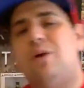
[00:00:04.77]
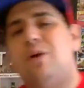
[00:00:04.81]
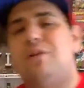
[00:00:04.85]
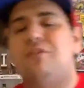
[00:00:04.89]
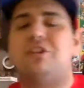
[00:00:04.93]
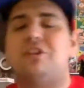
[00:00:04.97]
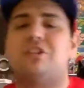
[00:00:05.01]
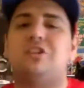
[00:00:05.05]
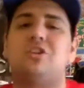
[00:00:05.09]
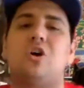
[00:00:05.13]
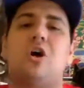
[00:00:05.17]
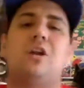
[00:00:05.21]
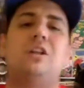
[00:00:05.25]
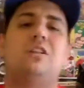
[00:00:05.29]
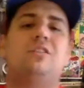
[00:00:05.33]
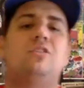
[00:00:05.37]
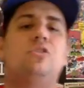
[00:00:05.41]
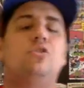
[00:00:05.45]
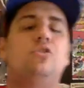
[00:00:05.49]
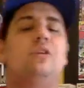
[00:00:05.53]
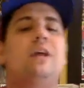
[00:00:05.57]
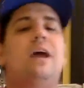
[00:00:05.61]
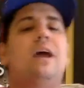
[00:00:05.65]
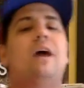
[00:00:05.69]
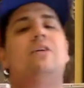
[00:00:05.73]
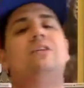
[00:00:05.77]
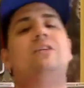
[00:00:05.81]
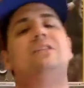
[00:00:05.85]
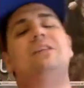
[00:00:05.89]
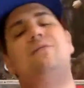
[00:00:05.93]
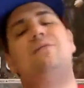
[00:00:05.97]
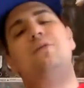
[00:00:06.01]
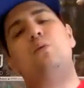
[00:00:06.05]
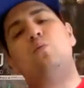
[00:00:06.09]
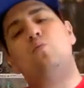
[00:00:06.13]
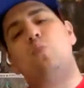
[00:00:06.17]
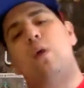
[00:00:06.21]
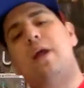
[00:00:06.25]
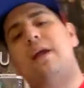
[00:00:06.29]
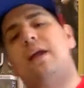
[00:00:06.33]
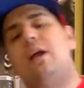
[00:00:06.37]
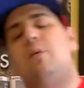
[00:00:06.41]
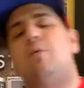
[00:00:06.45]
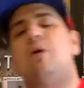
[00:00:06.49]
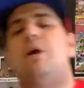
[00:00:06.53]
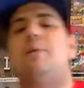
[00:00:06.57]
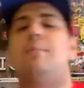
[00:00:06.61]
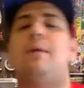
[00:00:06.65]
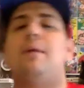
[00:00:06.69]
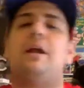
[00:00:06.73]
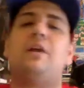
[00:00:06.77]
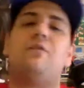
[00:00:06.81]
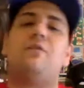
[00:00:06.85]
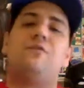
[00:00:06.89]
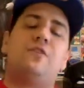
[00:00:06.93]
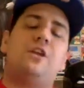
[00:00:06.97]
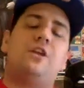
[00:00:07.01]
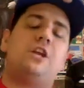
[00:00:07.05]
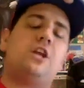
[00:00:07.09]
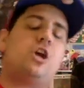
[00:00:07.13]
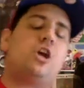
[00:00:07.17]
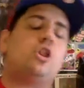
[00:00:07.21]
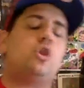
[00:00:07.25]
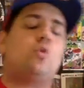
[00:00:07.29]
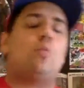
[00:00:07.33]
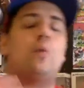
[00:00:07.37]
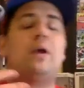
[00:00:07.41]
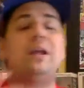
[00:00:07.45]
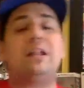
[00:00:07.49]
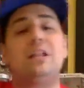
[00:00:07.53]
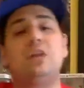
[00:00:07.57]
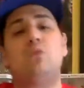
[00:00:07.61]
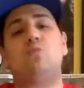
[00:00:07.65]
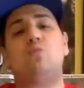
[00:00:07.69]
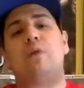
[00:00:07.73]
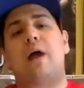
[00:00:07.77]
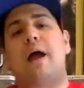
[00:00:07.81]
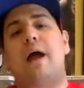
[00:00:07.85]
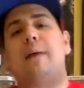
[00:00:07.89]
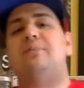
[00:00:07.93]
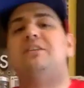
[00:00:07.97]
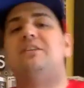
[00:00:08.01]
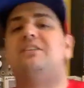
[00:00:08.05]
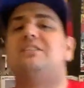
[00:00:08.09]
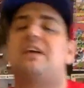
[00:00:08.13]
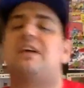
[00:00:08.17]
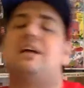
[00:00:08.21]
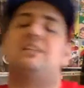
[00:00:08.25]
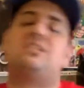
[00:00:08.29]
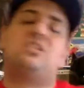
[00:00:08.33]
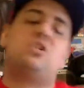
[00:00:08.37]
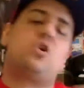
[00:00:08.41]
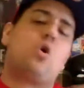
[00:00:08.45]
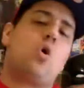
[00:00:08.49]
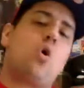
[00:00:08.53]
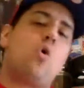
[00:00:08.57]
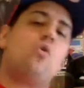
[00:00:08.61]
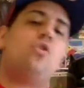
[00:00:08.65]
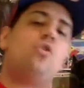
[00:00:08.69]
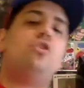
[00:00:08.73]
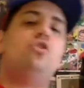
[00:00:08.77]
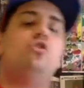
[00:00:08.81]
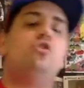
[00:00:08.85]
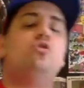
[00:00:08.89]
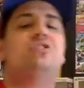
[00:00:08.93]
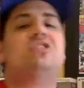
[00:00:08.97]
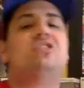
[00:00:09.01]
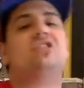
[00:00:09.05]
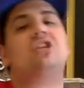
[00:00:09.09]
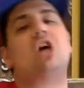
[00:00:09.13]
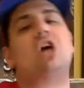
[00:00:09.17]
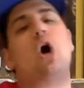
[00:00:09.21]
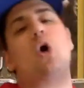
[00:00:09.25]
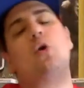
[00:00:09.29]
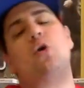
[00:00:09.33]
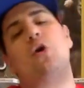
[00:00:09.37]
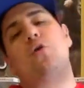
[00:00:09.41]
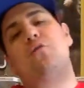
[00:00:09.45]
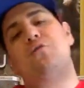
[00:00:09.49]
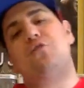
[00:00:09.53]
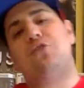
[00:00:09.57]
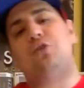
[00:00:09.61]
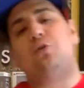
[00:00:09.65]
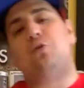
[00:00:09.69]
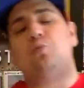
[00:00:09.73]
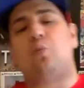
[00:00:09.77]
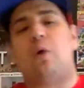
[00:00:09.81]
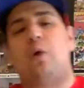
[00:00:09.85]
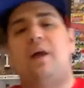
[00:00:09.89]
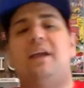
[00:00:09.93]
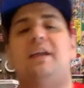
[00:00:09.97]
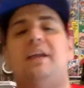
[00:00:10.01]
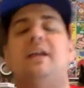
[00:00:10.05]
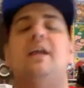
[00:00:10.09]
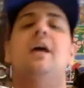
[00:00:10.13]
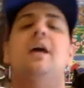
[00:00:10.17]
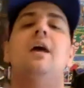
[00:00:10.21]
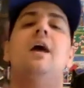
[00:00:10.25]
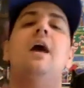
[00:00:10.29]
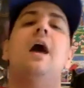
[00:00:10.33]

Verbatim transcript: What I've decided to do now is every week I'm going to make a video, the weekly wrap, discussing all the news that's going on for the week.